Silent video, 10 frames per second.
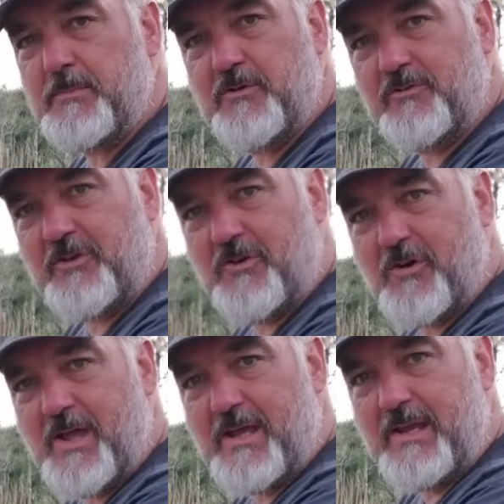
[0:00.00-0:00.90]
to see her
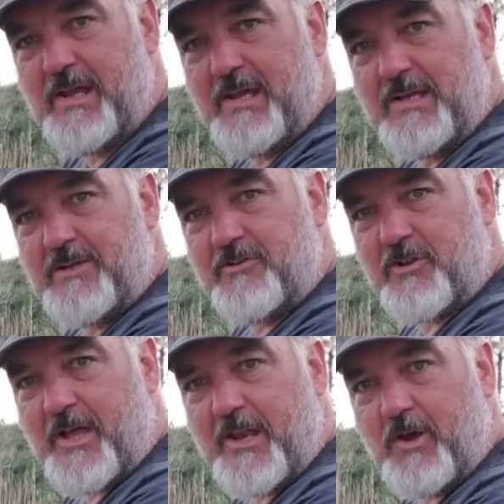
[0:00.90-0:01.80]
head
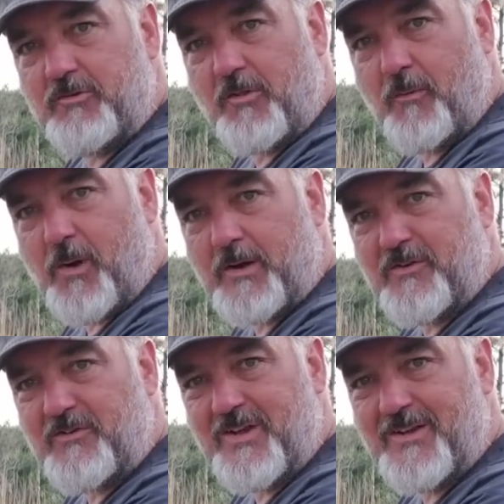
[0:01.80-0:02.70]
slide out to the
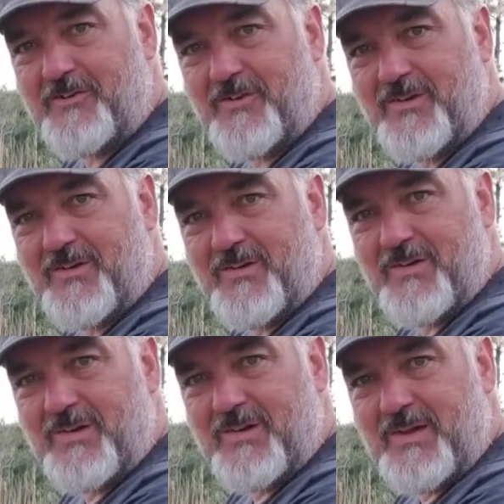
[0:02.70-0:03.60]
water's edge,
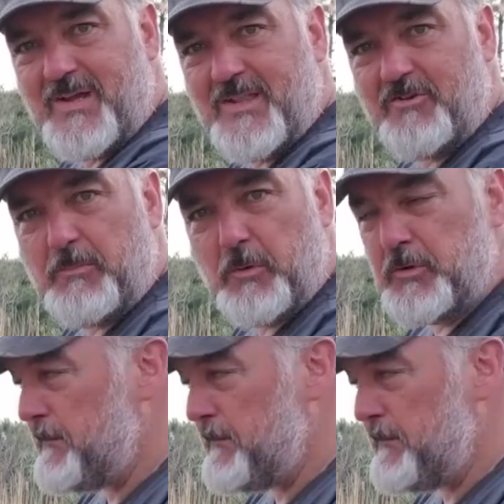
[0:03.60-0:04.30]
and then she pulled it